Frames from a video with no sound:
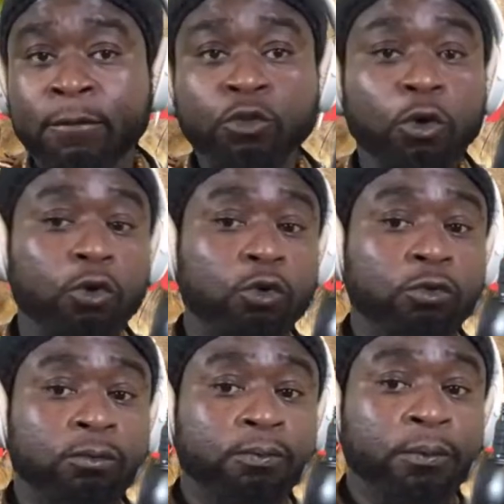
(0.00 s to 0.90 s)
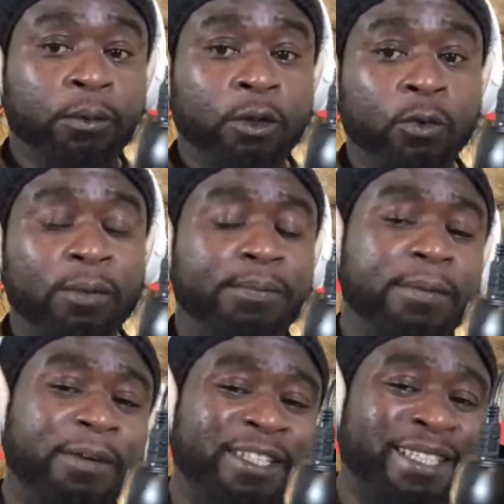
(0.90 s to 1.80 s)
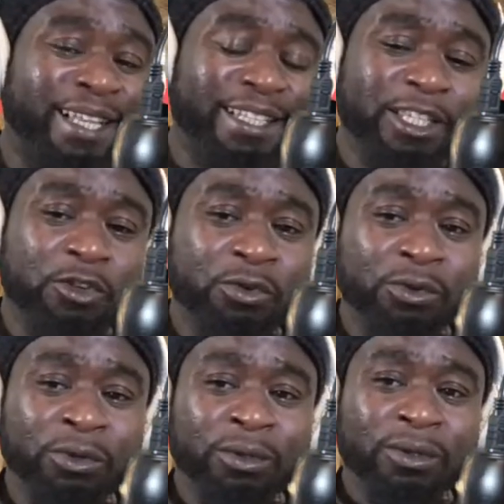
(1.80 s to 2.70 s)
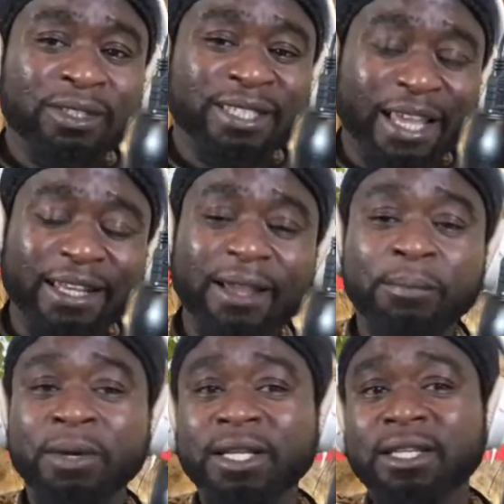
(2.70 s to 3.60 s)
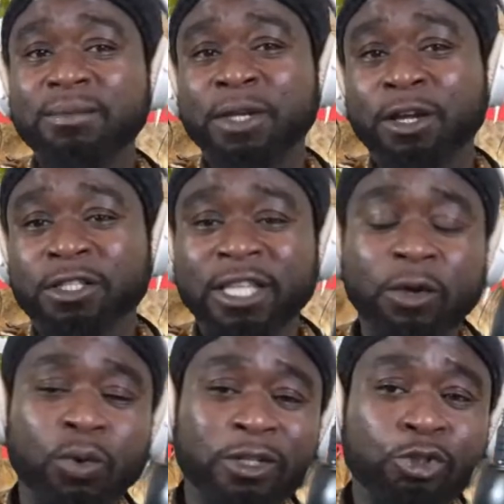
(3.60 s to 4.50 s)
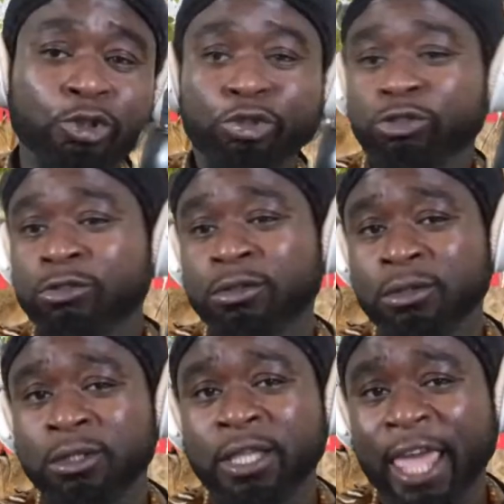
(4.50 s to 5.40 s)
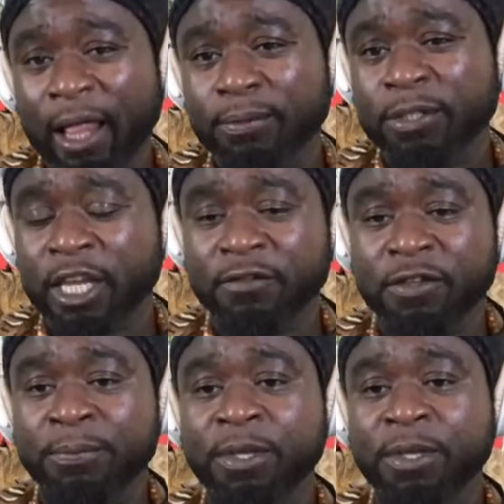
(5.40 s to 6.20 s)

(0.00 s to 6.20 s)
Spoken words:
So when people are telling you send them money because they want to help save the